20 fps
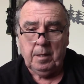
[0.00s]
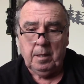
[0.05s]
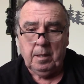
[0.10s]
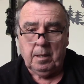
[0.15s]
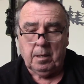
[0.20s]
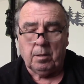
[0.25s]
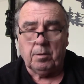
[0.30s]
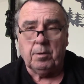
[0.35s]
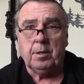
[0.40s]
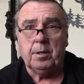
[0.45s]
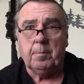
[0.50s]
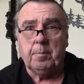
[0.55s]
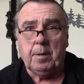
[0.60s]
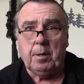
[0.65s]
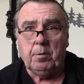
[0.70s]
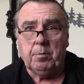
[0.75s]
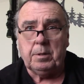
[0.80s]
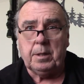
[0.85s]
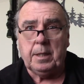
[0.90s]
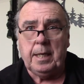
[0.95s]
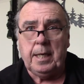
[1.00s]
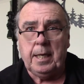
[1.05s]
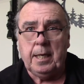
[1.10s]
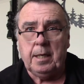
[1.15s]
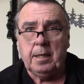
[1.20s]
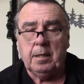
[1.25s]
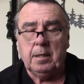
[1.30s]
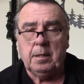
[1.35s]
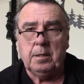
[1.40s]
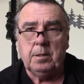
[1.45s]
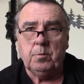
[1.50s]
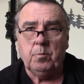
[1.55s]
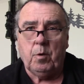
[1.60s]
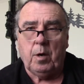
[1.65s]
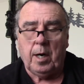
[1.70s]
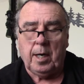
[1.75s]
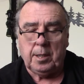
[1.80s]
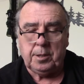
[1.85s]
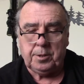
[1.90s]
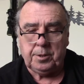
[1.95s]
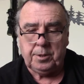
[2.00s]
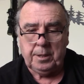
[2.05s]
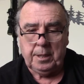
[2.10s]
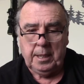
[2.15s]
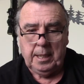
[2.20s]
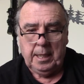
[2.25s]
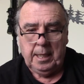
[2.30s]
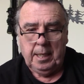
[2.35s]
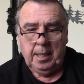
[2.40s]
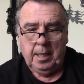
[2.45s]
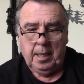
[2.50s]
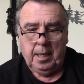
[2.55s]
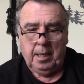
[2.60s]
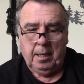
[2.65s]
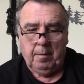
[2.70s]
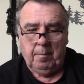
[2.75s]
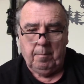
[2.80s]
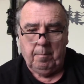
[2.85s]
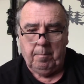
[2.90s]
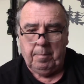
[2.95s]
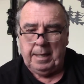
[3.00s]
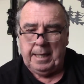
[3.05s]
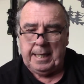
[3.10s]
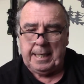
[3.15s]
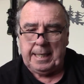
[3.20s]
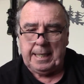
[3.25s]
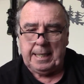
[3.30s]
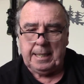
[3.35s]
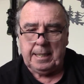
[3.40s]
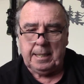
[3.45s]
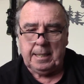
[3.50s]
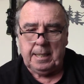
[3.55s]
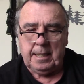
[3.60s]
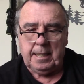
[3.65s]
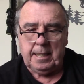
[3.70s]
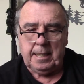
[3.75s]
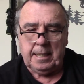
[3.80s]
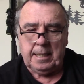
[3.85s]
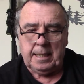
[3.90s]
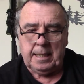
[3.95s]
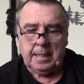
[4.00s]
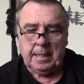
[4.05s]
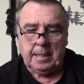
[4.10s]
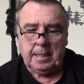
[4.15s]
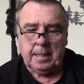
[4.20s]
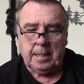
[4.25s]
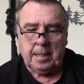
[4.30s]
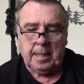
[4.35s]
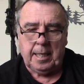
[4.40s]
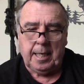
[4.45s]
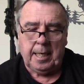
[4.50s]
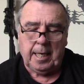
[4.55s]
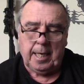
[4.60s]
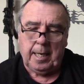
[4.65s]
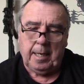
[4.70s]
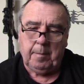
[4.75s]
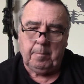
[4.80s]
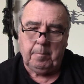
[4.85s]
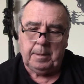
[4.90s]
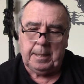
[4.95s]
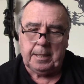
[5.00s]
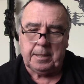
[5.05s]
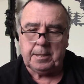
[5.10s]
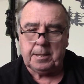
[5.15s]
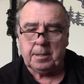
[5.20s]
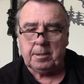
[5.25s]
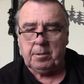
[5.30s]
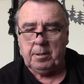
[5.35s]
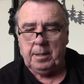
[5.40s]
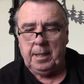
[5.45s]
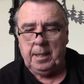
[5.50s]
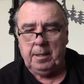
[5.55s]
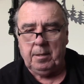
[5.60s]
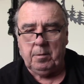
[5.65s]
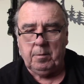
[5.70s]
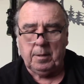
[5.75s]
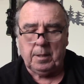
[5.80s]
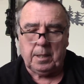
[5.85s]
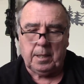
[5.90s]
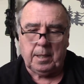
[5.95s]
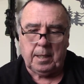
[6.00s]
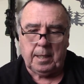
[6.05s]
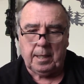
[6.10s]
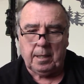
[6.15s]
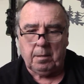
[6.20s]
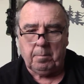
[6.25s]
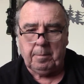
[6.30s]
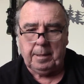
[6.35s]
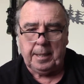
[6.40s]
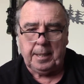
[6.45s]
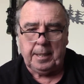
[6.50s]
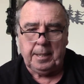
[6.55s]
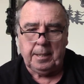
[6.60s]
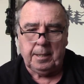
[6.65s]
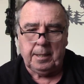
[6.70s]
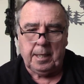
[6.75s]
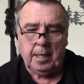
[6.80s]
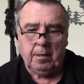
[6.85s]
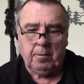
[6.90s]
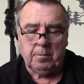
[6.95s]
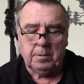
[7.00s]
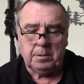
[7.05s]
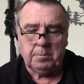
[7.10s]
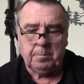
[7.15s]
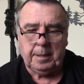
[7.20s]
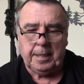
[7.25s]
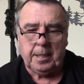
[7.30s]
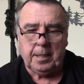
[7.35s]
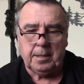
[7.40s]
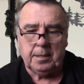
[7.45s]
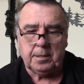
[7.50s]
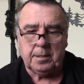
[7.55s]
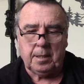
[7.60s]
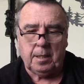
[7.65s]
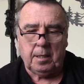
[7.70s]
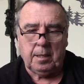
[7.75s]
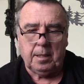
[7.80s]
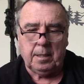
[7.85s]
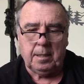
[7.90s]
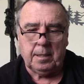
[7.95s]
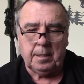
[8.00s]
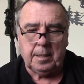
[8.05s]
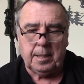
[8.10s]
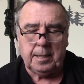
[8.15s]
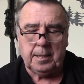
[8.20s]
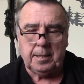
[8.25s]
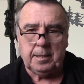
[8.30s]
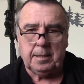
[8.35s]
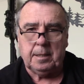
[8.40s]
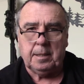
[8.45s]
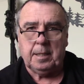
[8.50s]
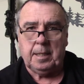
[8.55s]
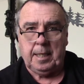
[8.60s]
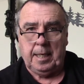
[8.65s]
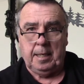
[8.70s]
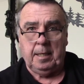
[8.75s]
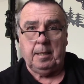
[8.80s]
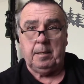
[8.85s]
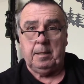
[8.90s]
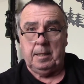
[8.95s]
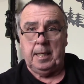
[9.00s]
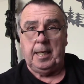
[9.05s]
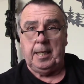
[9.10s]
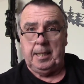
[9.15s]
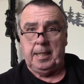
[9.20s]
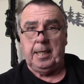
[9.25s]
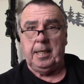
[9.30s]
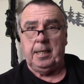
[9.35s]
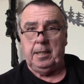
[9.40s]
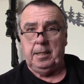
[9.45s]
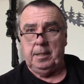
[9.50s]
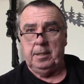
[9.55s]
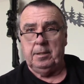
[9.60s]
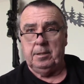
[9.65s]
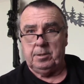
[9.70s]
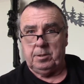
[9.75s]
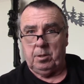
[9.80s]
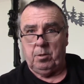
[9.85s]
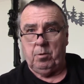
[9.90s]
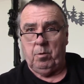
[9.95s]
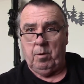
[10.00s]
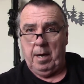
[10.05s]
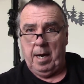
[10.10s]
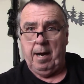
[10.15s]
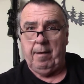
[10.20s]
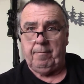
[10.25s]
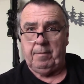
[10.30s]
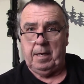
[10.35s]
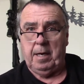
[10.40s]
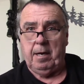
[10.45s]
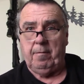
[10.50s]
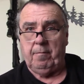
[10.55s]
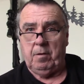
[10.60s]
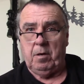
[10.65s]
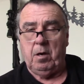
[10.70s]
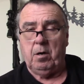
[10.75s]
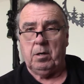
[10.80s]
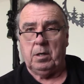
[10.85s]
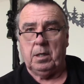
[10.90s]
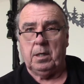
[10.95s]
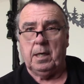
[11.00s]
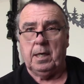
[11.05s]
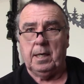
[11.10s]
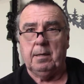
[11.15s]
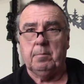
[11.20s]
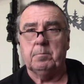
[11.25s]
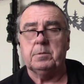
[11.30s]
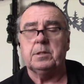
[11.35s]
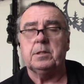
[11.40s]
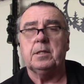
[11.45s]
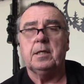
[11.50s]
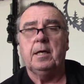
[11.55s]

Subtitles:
learn about and to watch. But the thing I'm disagreeing with a little bit here now is because they did years ago have to have longer limbs.